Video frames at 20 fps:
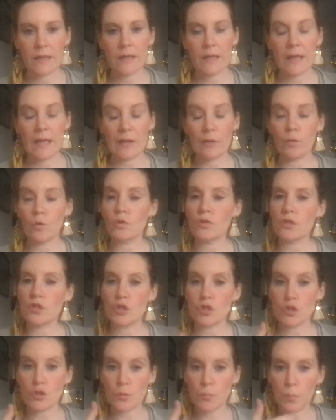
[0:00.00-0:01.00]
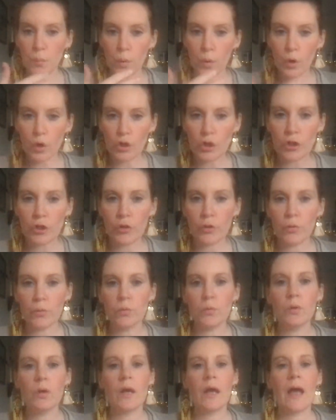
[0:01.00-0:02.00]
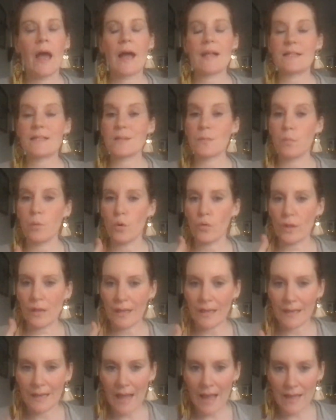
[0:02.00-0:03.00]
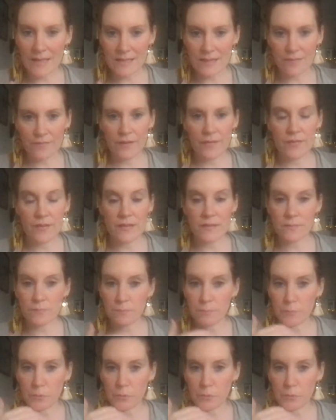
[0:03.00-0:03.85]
in order to support you and support the collective in this